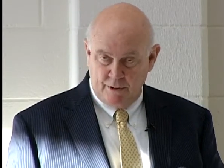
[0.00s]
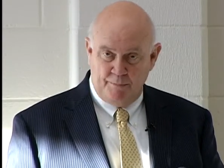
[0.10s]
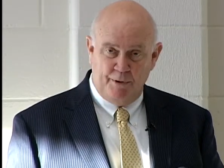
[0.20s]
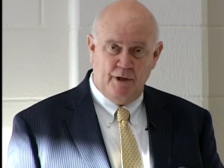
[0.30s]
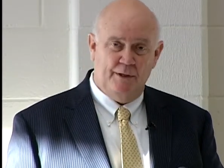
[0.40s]

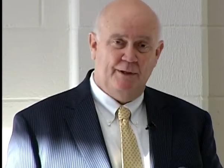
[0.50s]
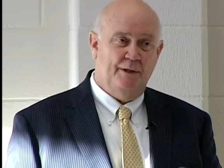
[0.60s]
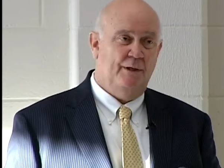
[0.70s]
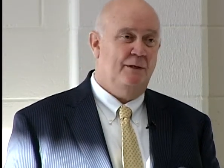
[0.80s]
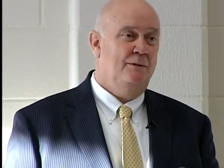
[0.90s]

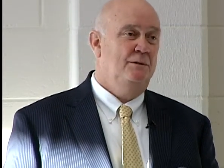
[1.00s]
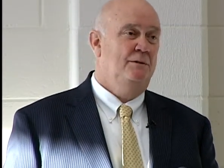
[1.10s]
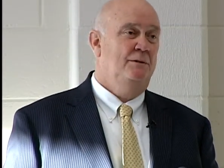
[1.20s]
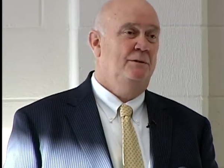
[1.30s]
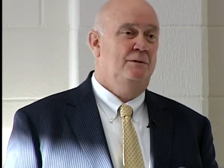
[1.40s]
ability
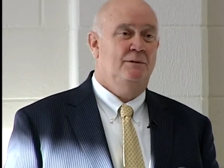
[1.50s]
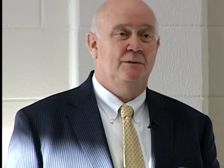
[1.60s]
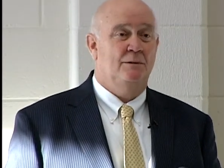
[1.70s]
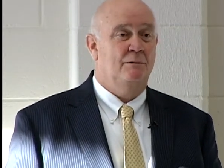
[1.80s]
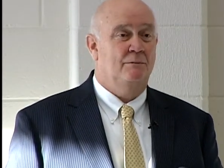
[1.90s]

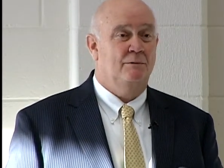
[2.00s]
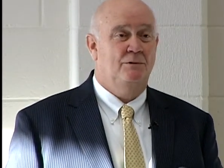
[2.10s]
to